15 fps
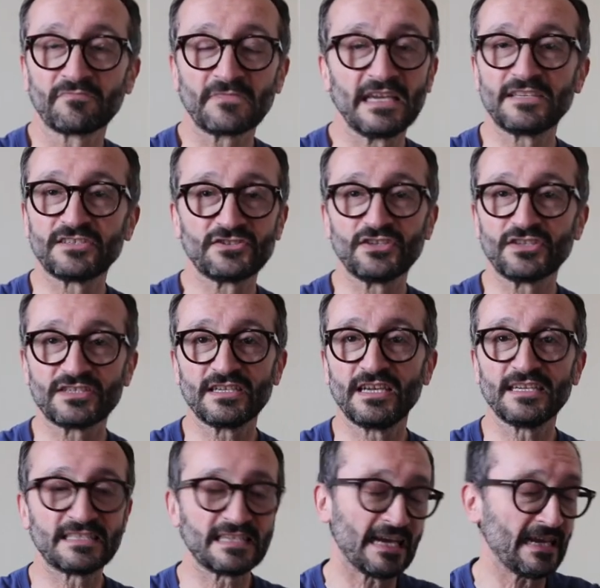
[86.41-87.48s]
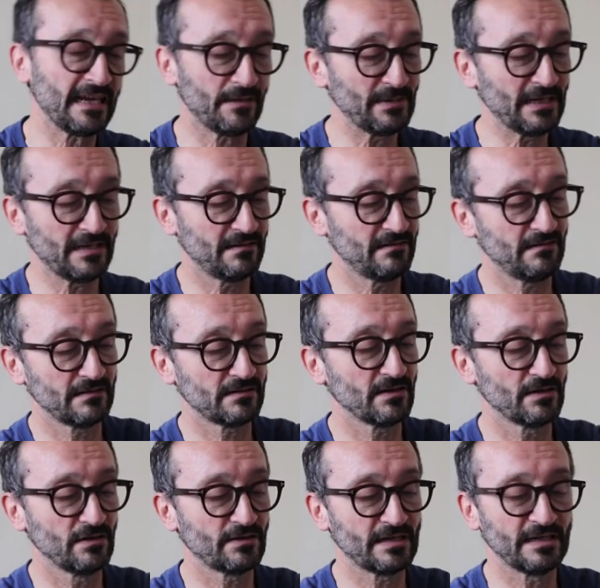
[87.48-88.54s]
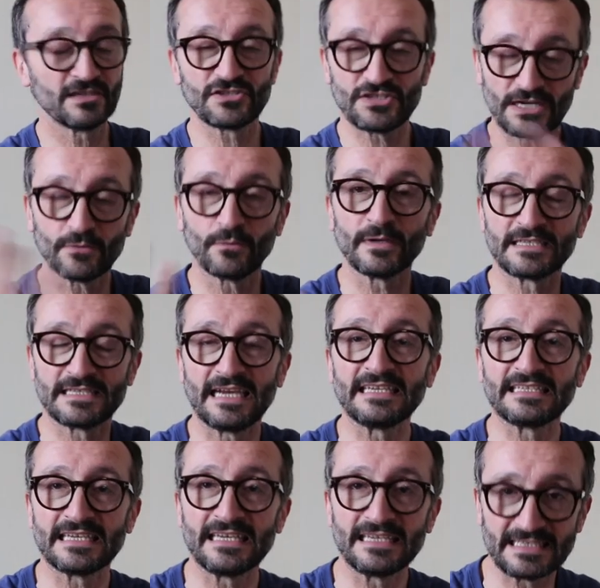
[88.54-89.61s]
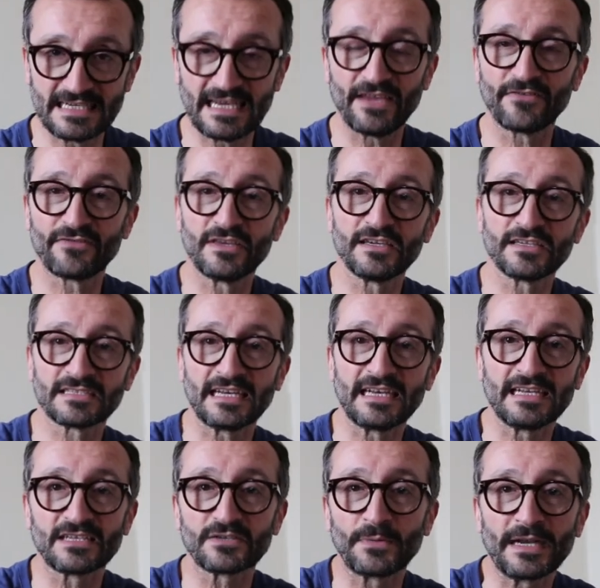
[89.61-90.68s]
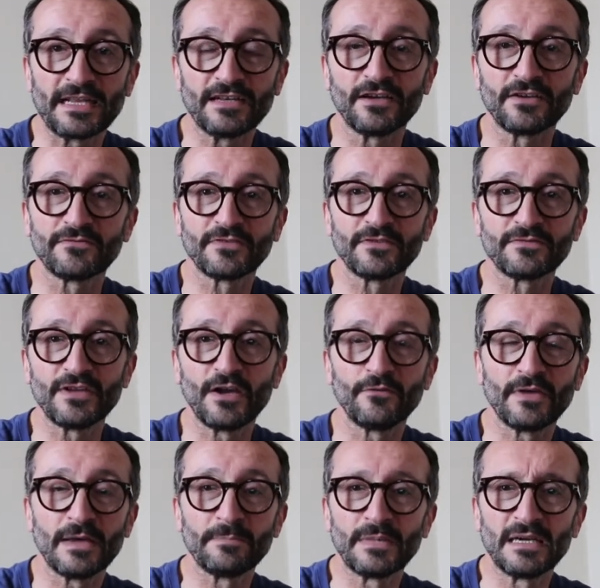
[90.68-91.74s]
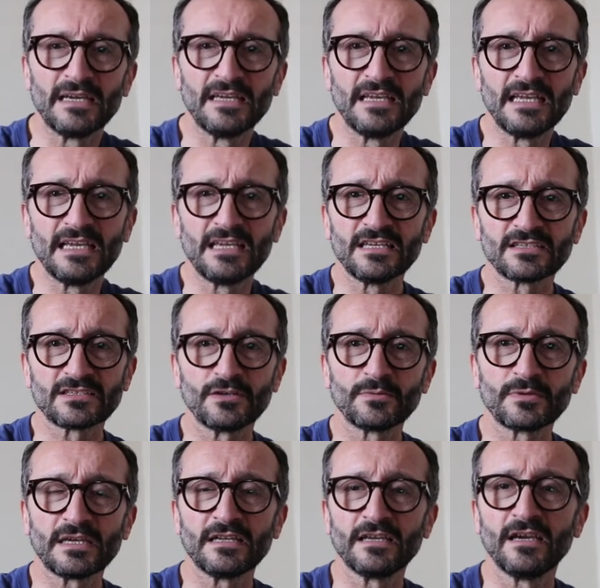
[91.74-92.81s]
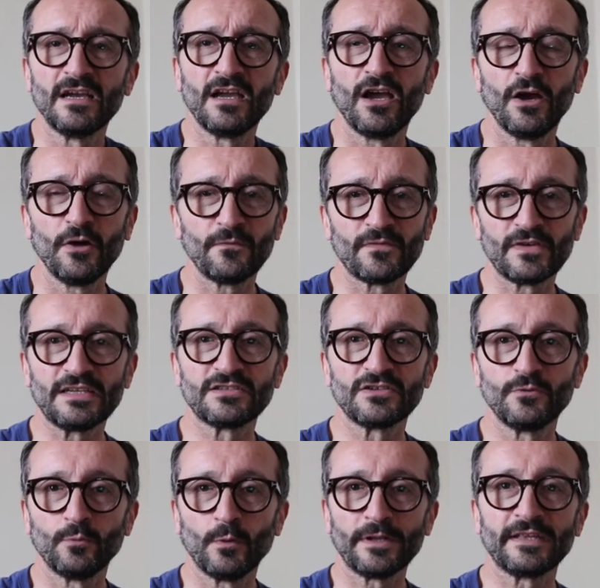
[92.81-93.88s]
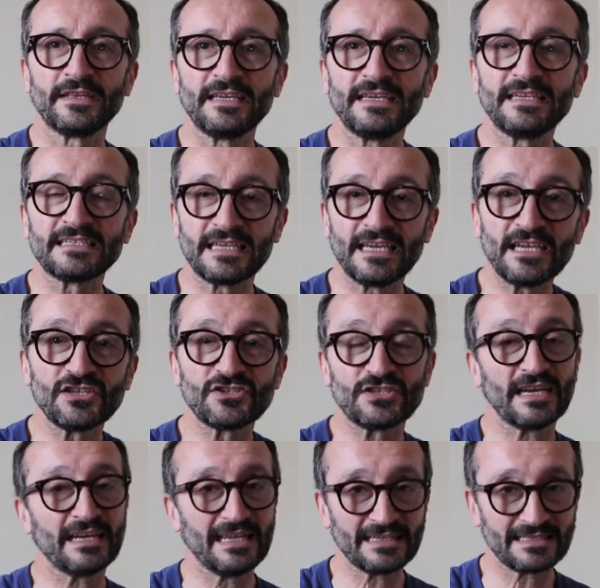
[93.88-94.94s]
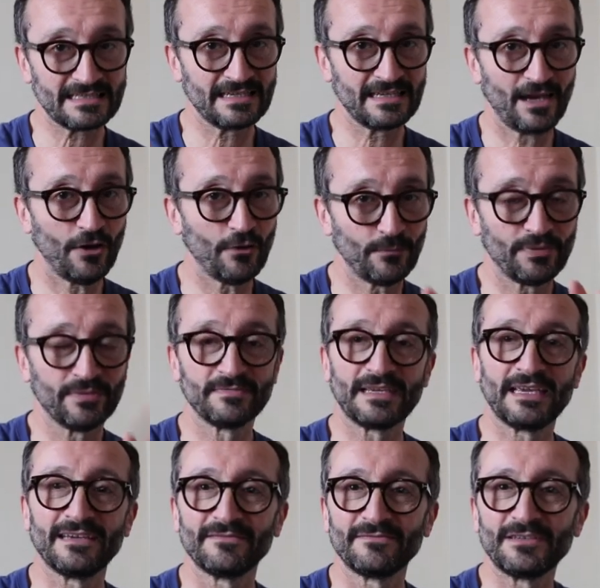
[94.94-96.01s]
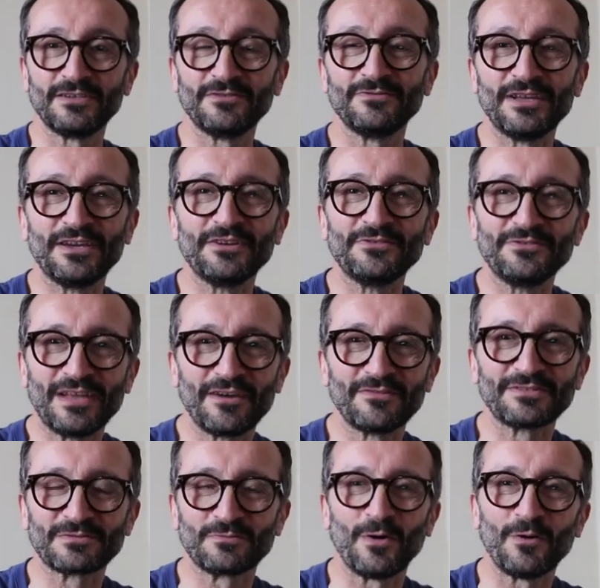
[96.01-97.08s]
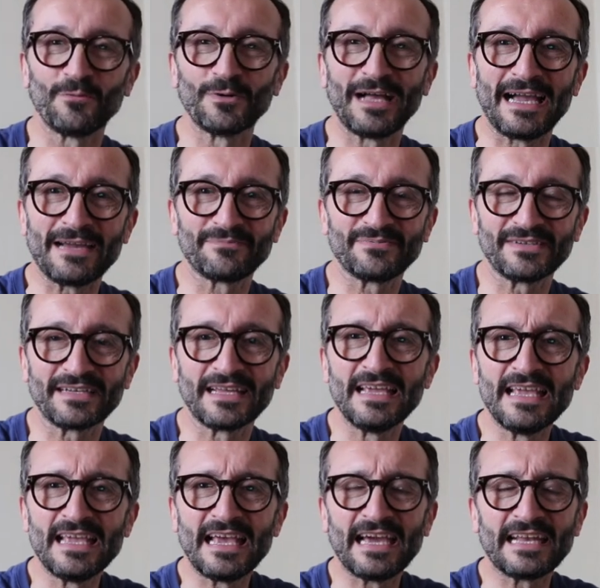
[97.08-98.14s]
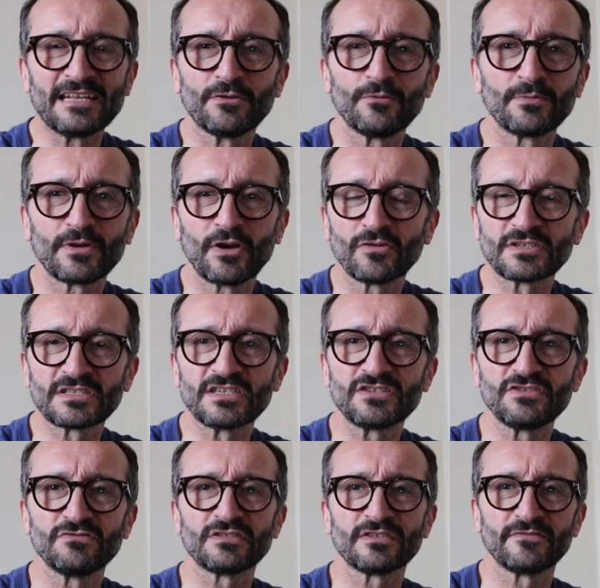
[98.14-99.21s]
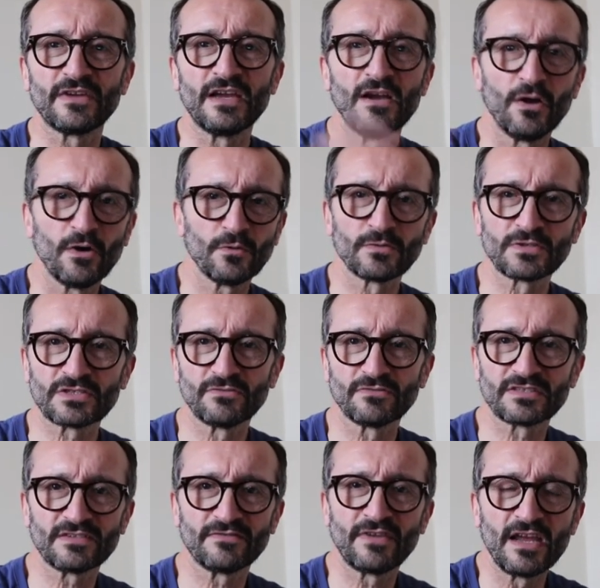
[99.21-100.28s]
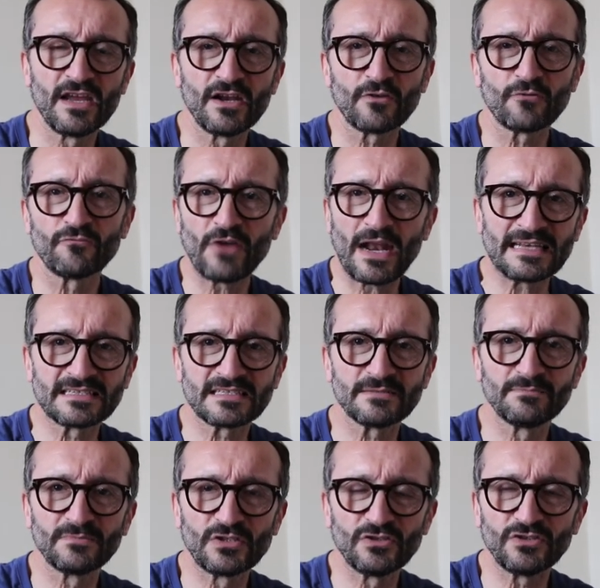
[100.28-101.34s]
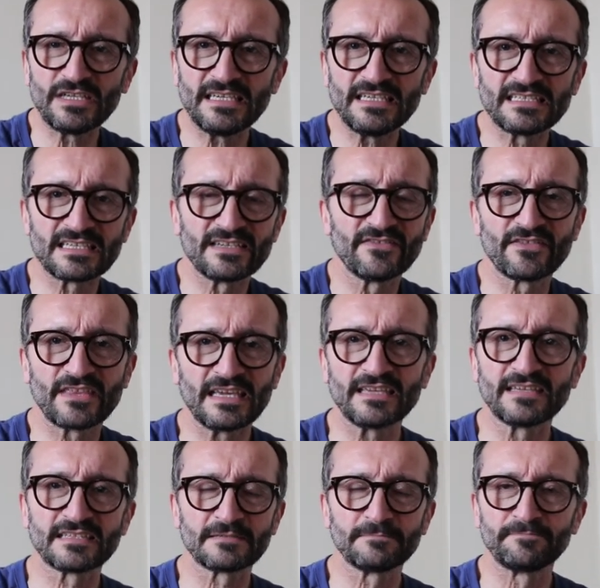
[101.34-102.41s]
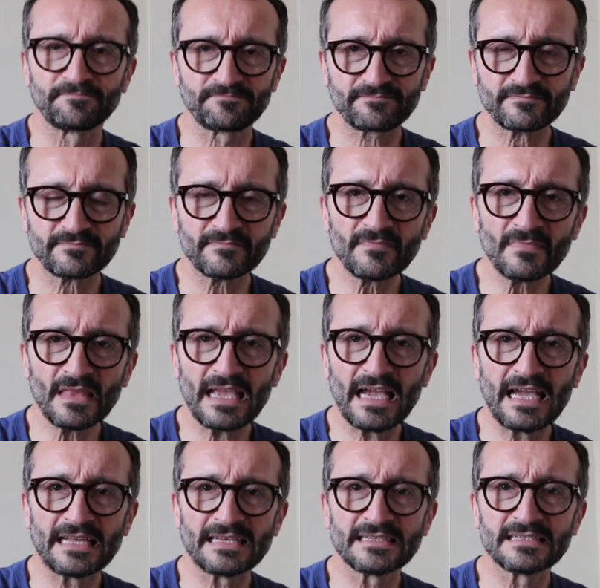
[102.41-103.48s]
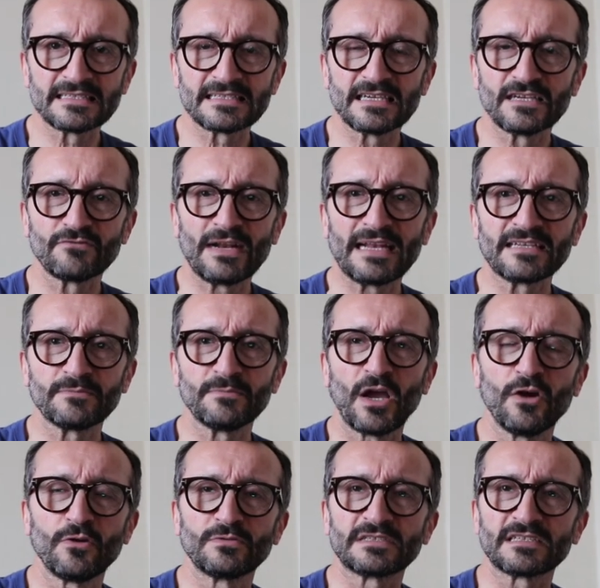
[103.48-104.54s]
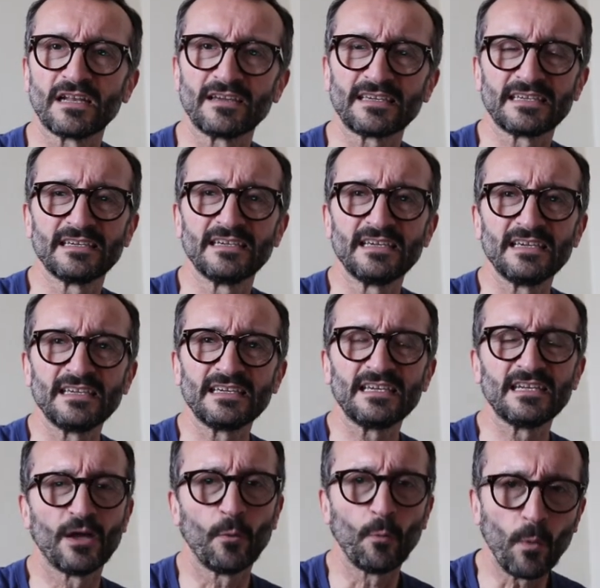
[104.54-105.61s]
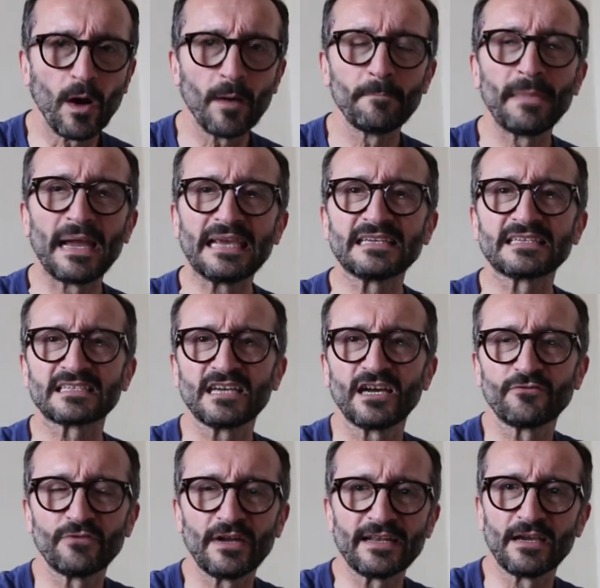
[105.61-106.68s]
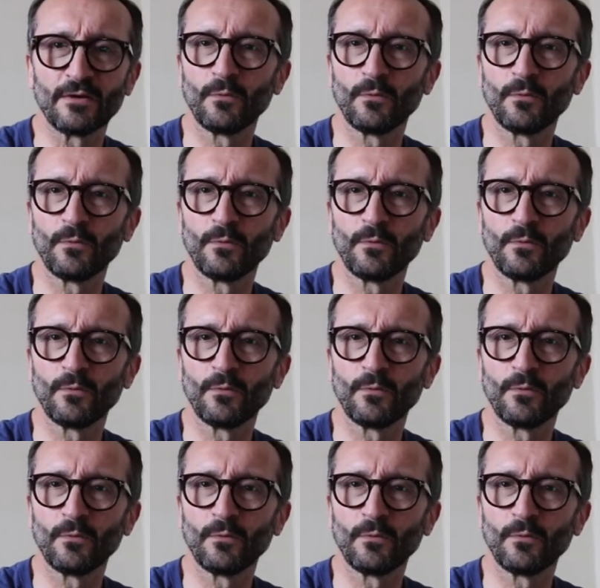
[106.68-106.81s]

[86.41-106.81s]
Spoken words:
It's just a day. I mean, I've got to look at it and check what date it is. Yeah, Thursday the 29th of November. So I'm going to hopefully do one of these each day. That's hope, yeah? Who knows what will happen? And it will constitute of all sorts of random goodies and things and random odes like, you know, what makes a runner?